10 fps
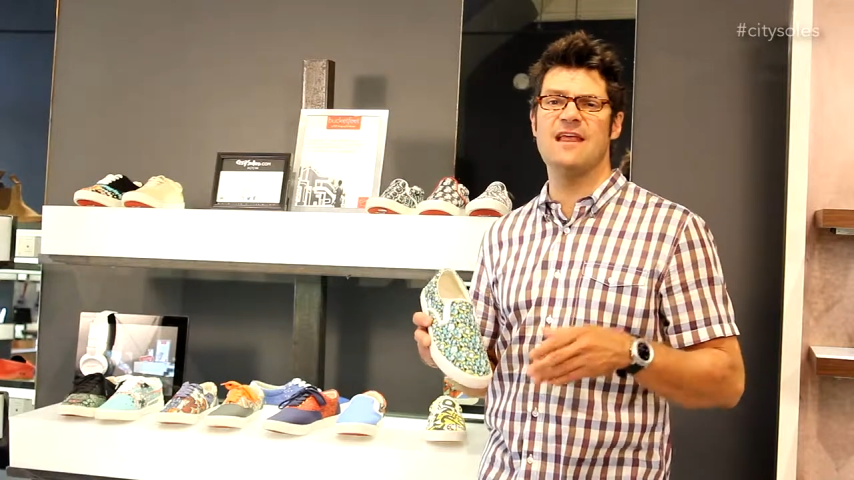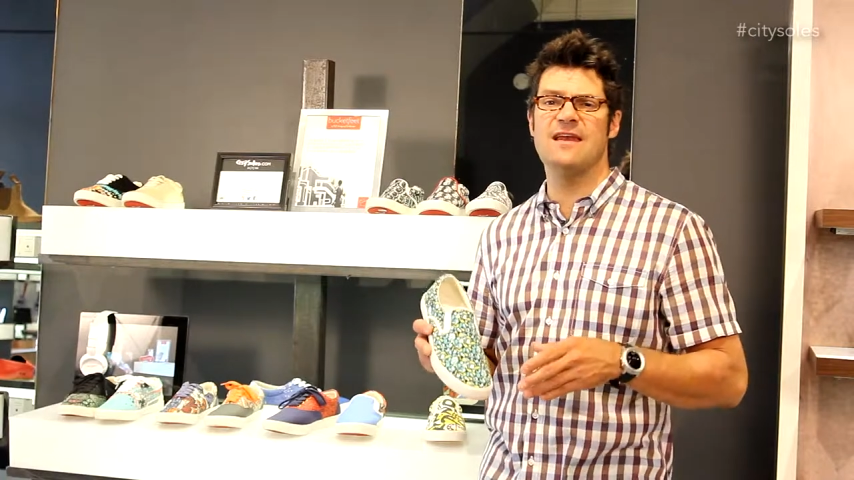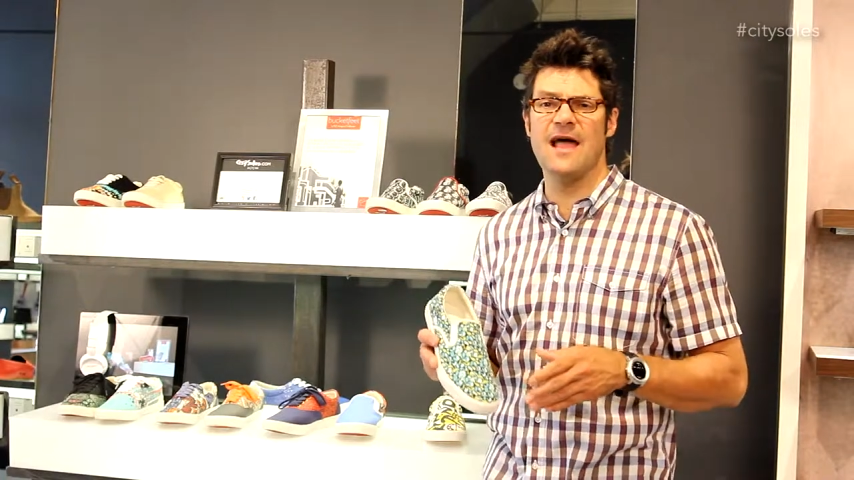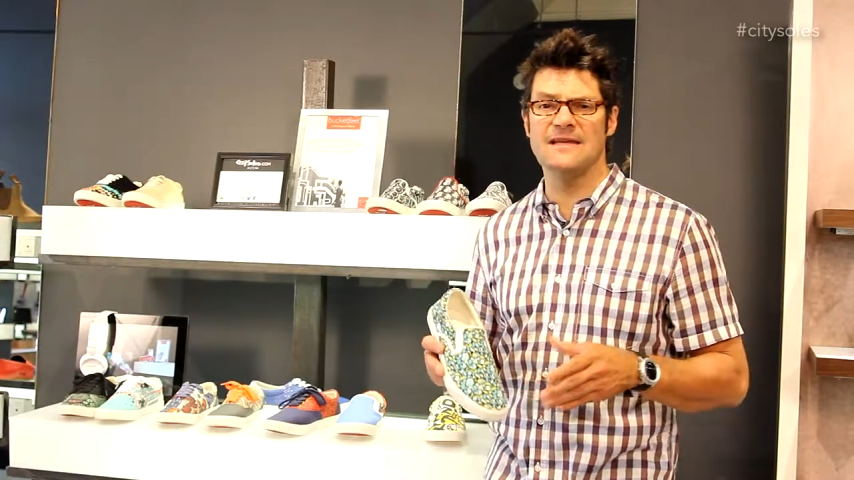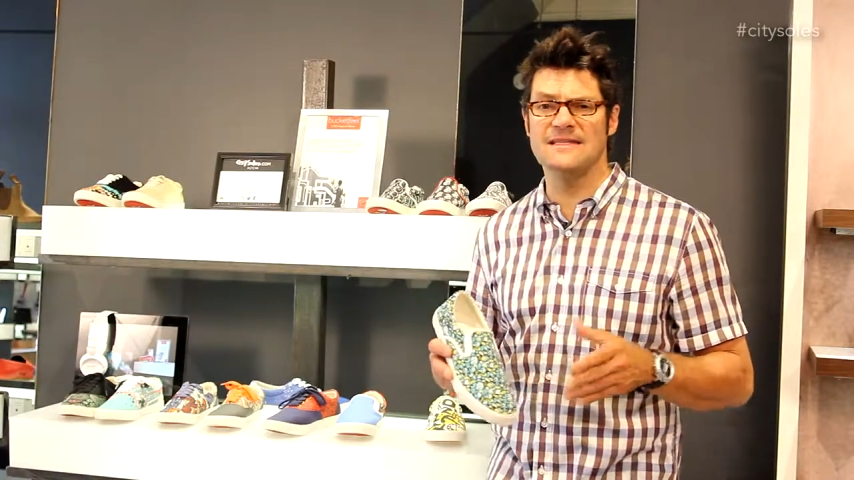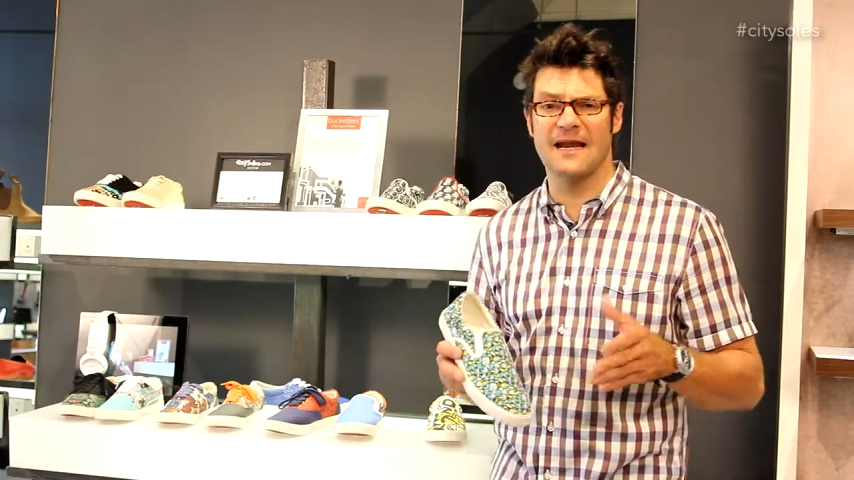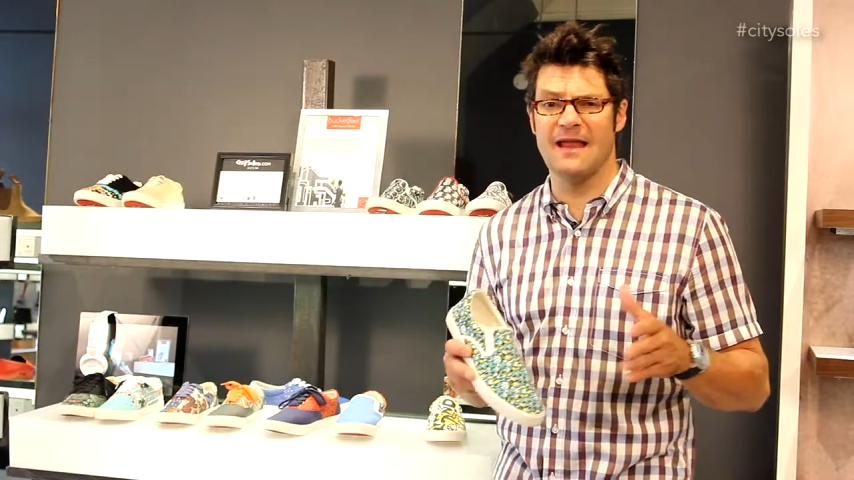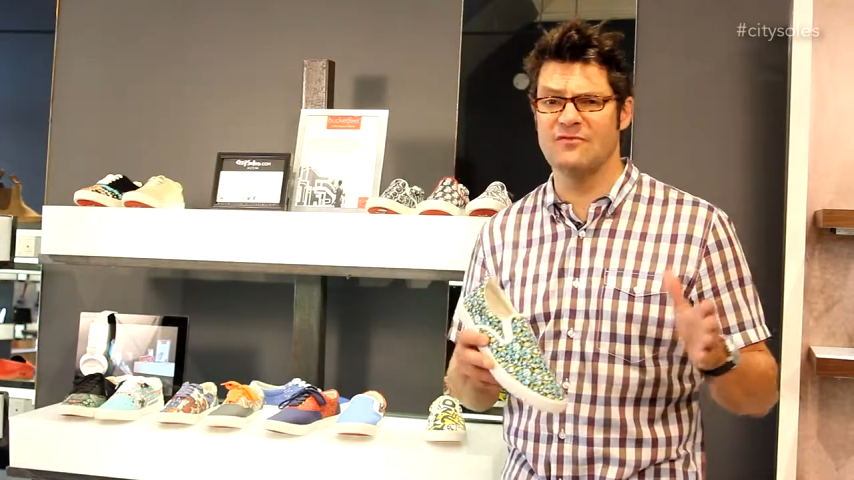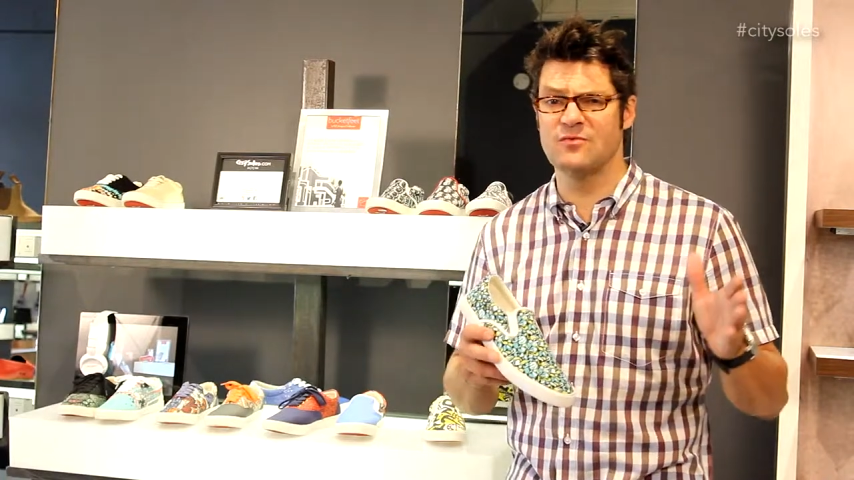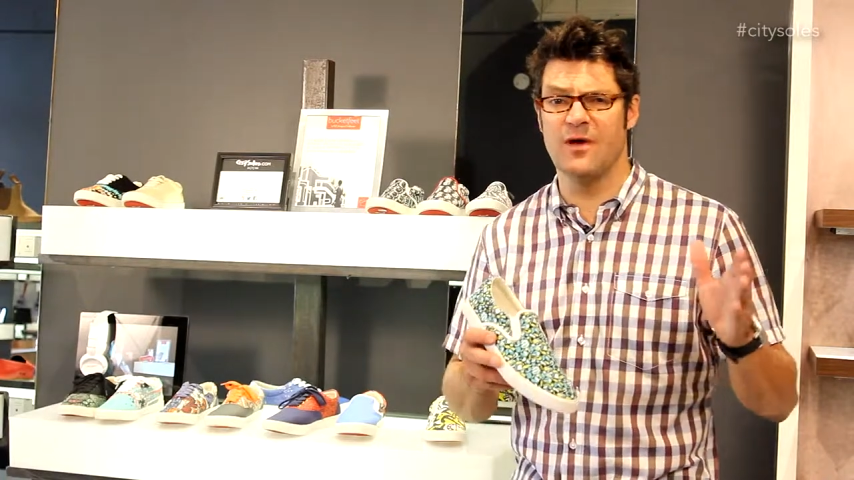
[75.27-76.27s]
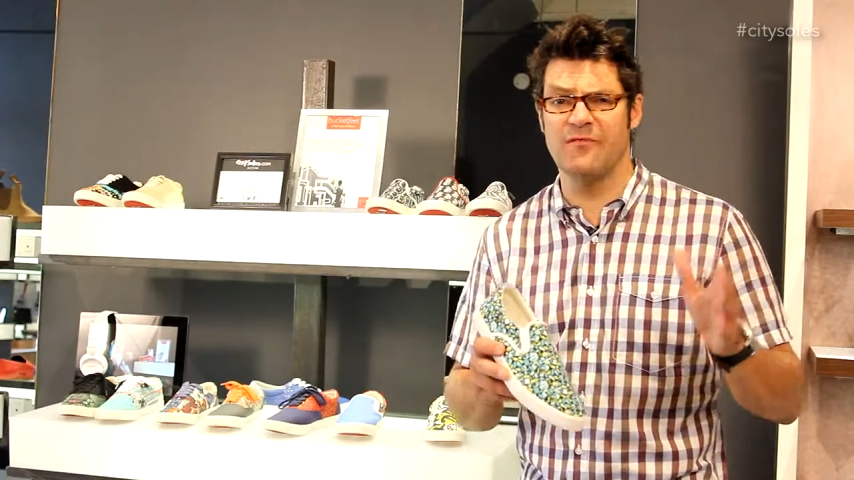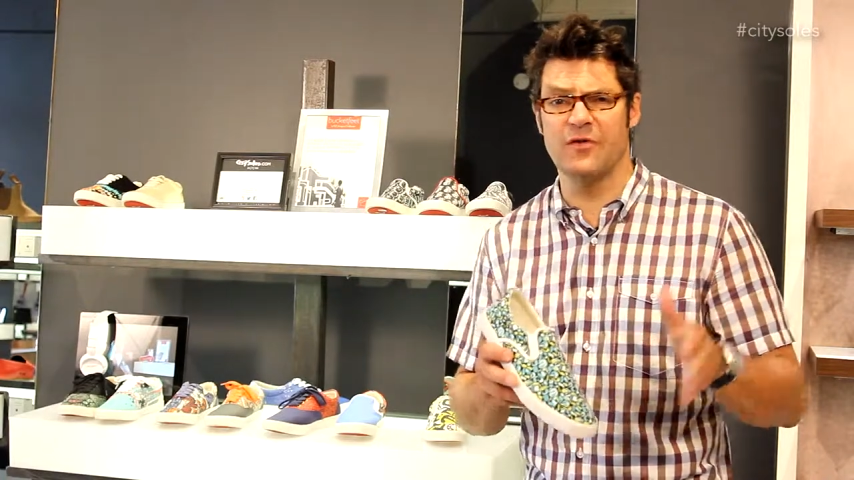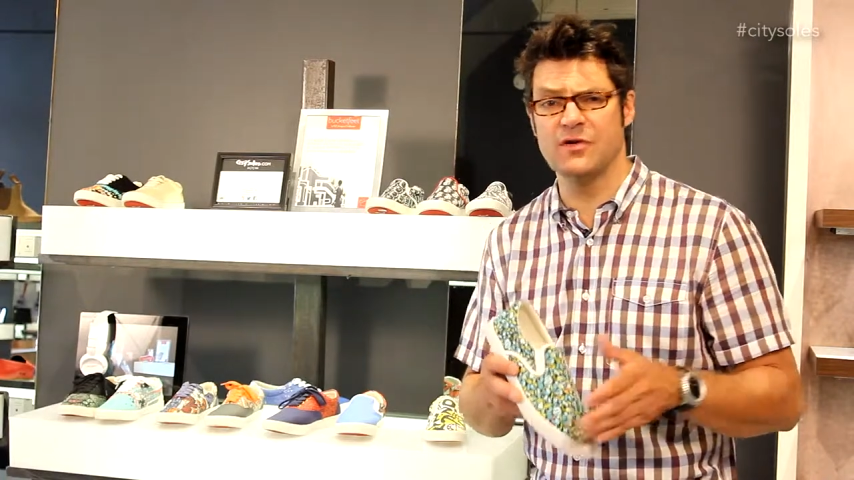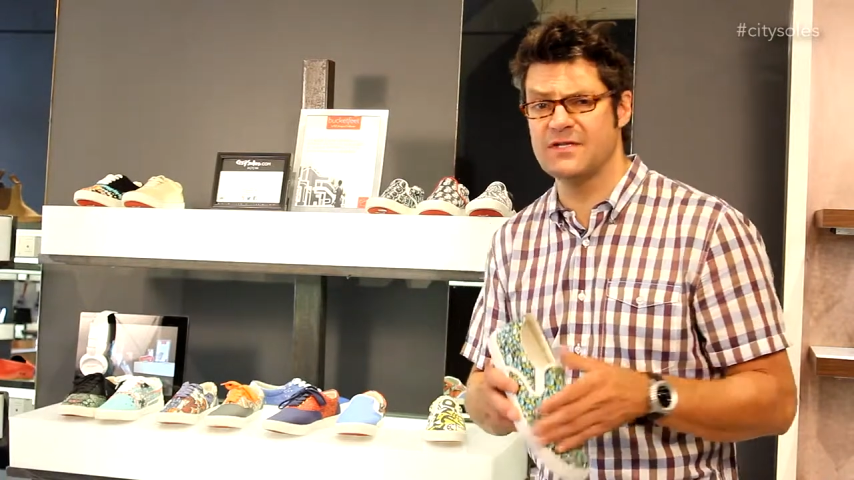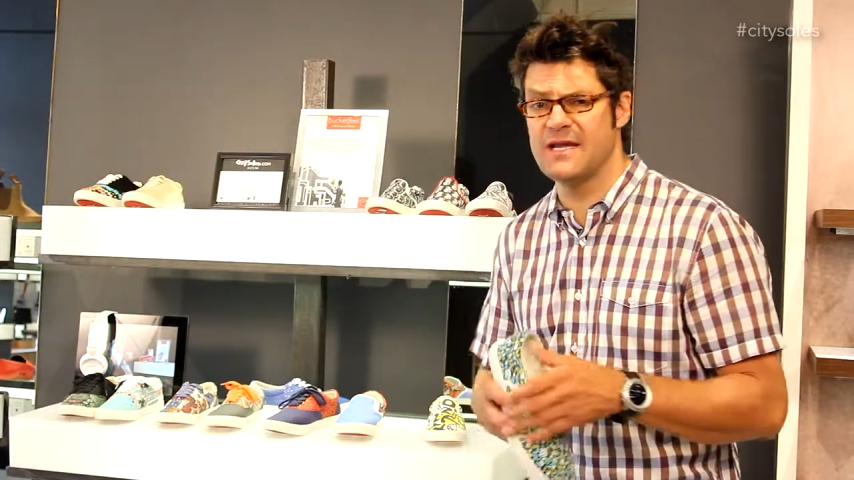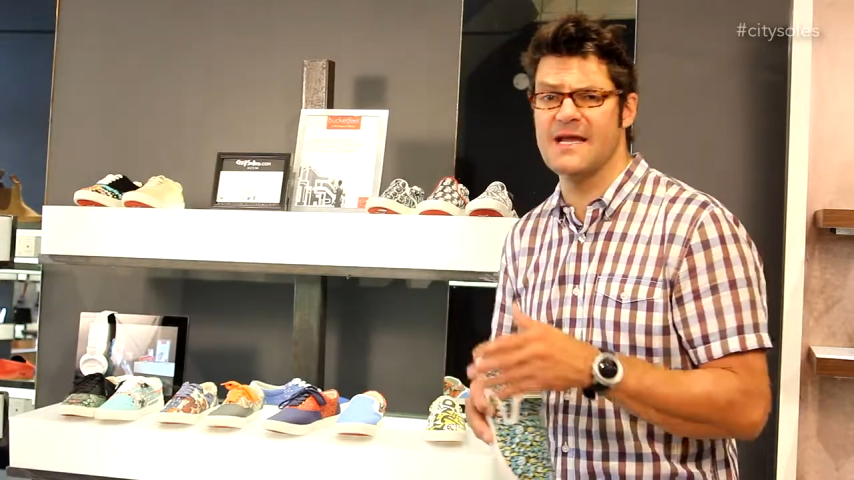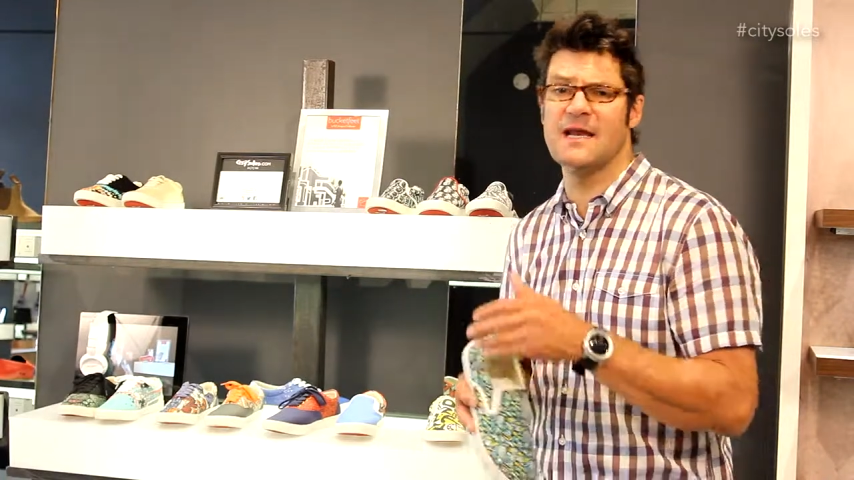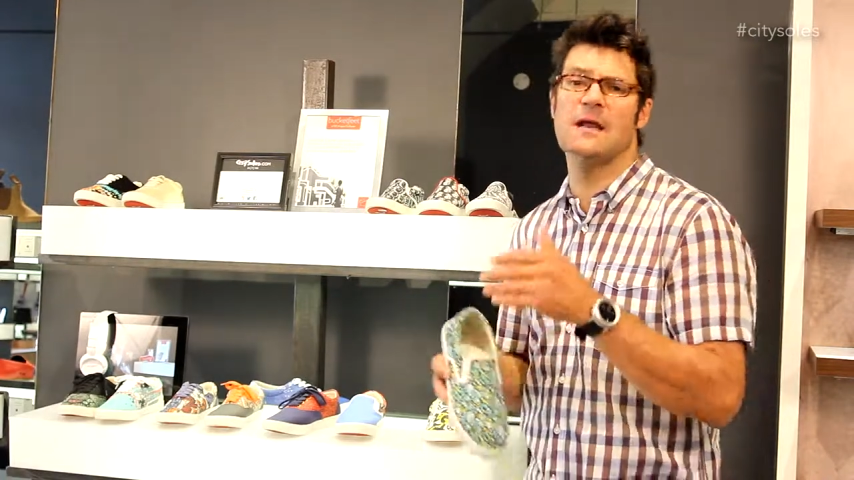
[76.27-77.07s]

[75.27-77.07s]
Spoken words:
8, 9, 10, 11, 12, 13,